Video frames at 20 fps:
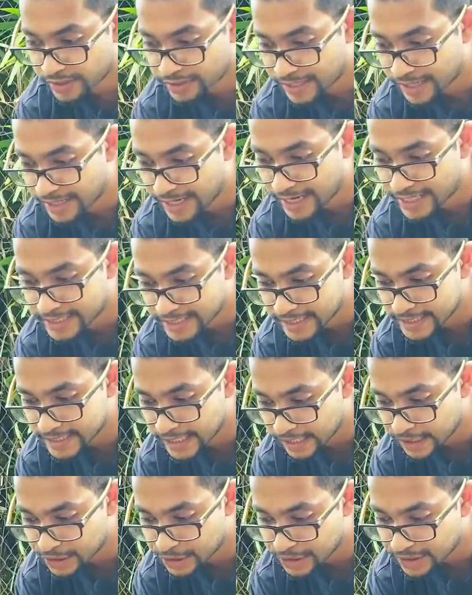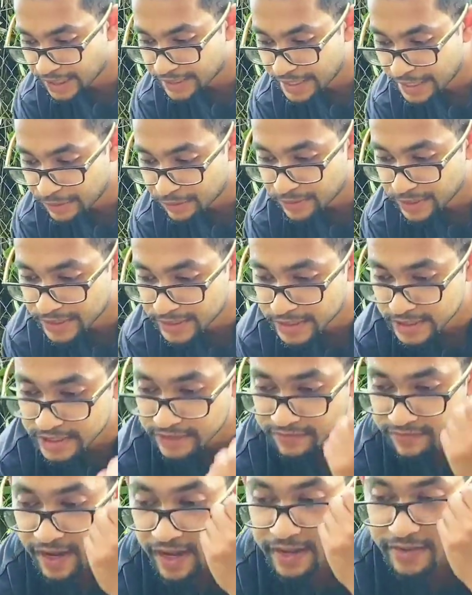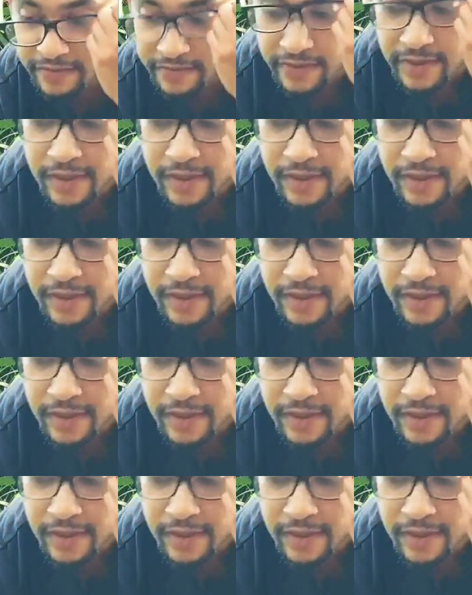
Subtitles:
that excess energy that they don't need to survive.